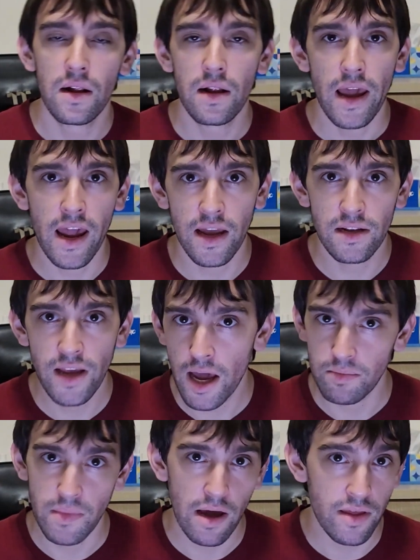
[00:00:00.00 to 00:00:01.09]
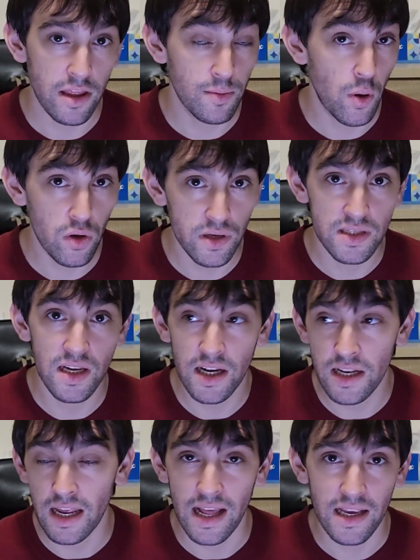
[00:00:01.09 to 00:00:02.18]
And yeah, now that the poll is done
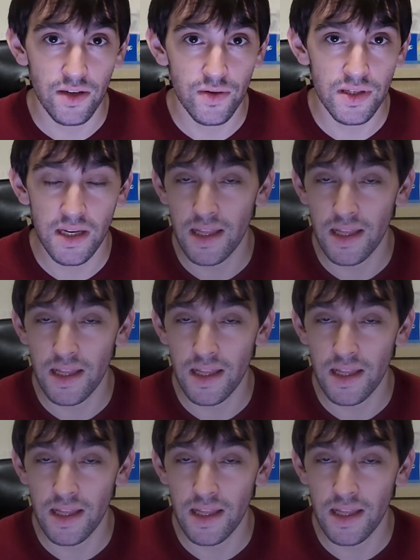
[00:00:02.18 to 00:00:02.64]
and I do see